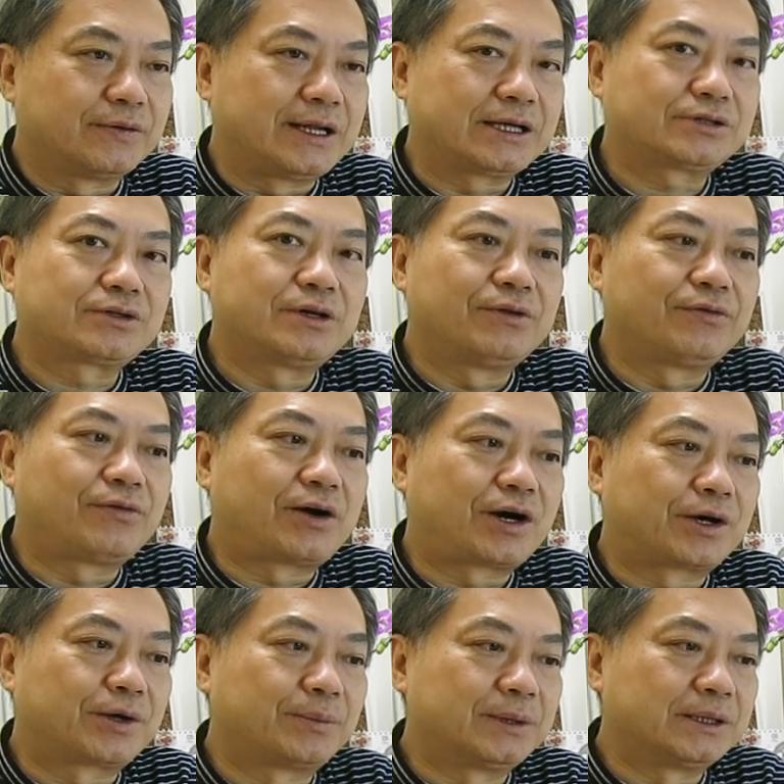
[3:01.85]
of natural
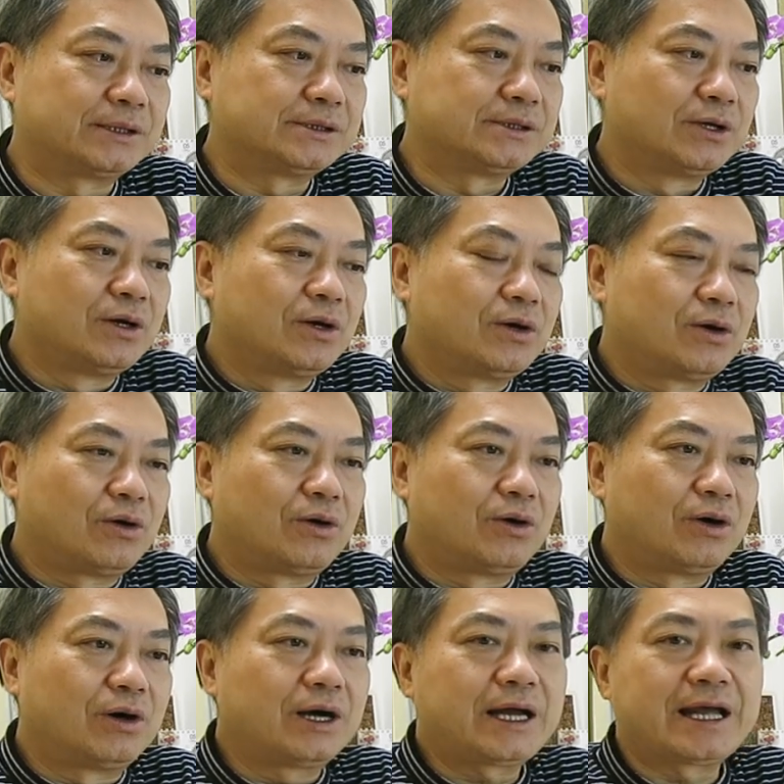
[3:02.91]
environment
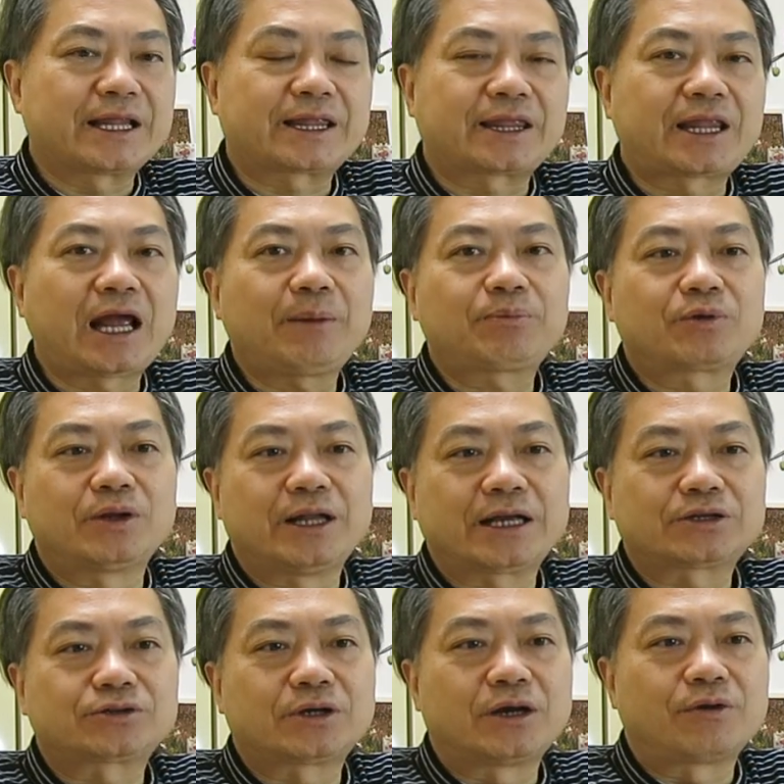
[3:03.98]
or adapt to
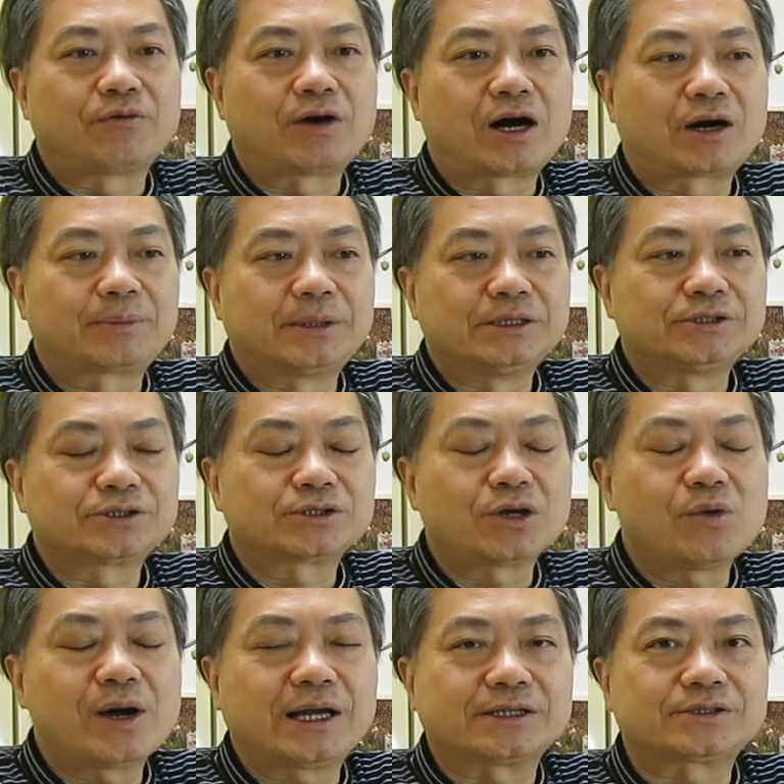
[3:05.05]
natural environment
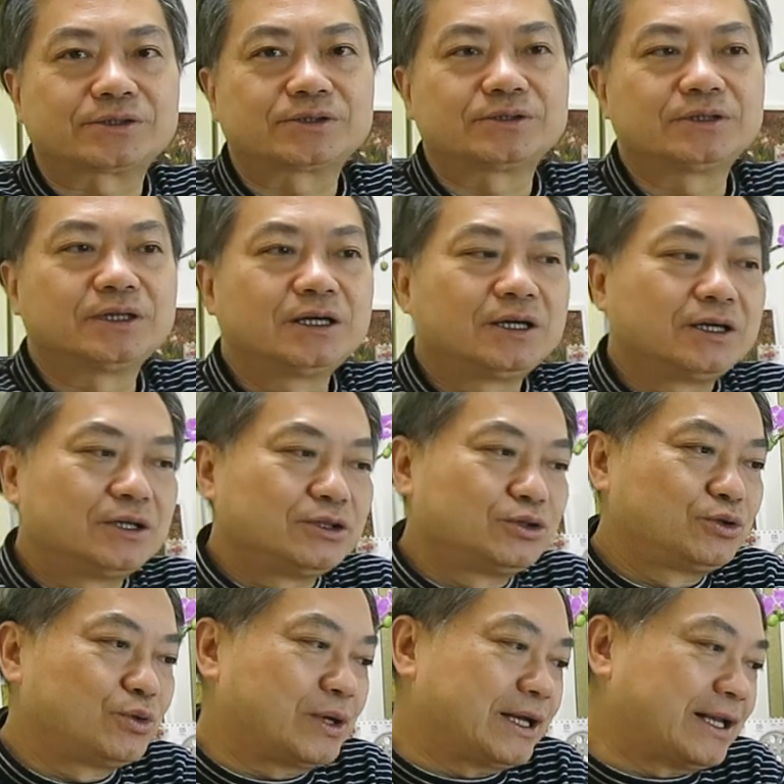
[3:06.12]
so as
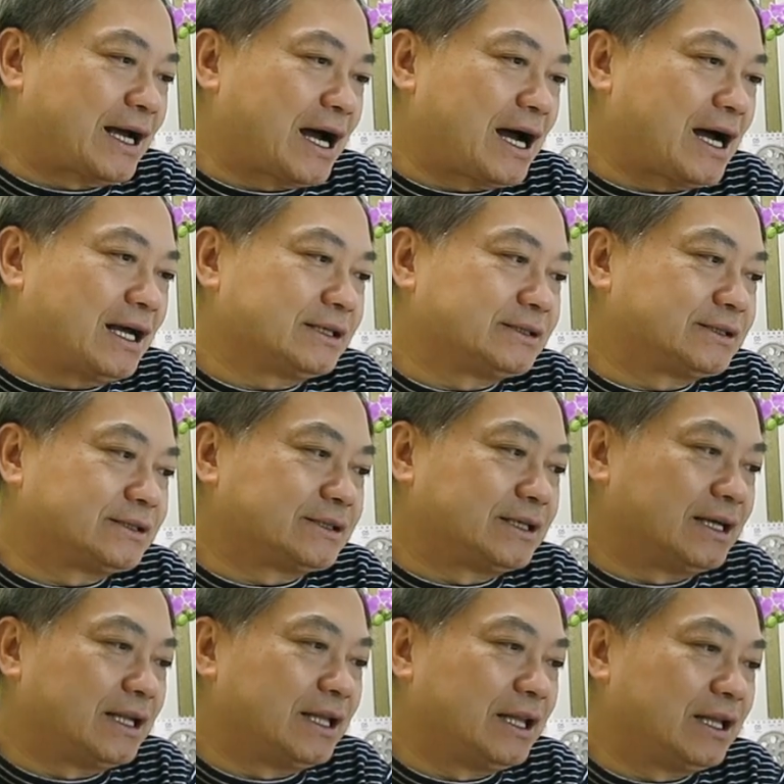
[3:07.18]
to enhance
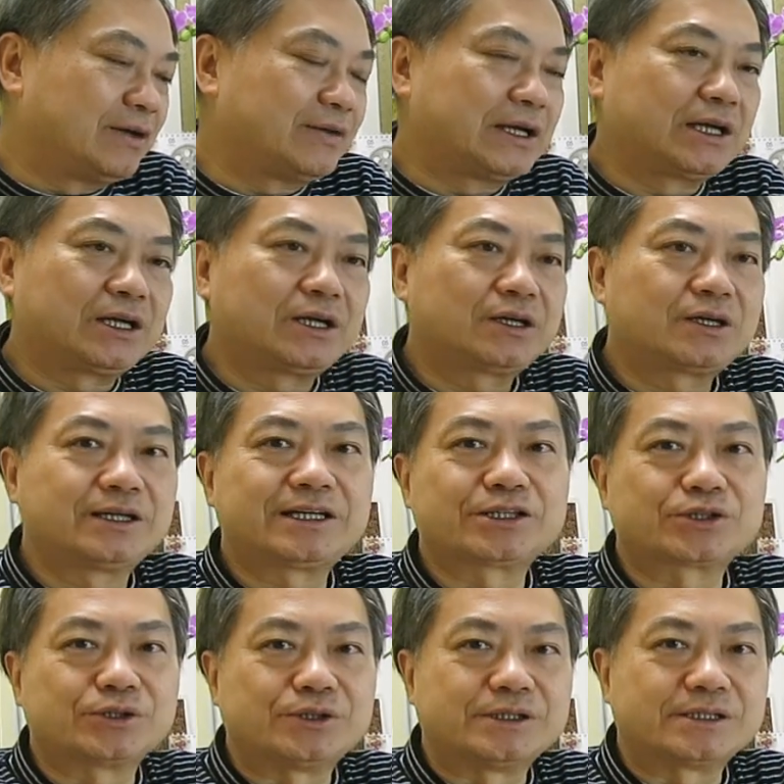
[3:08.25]
the living
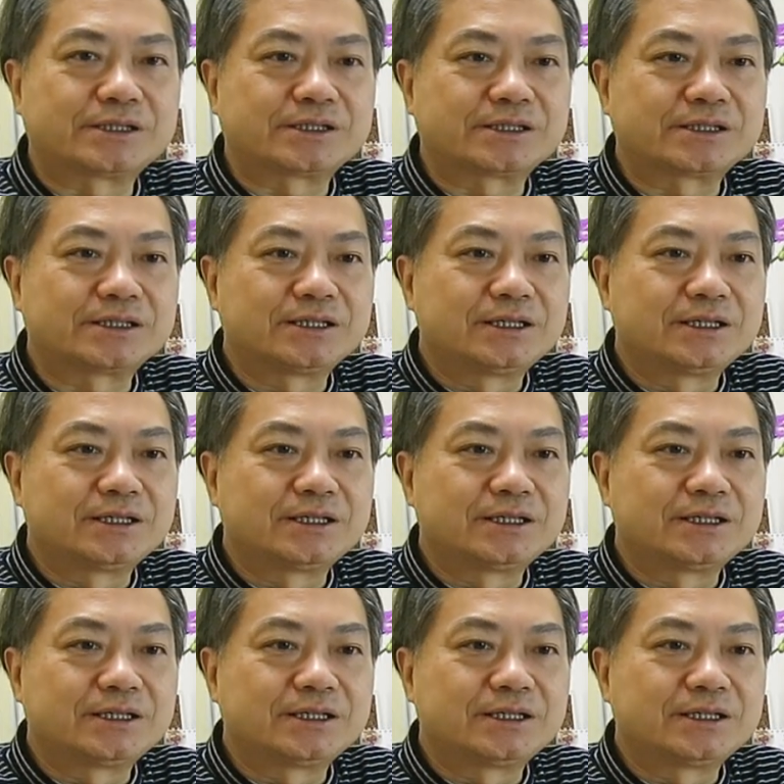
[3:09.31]
conditions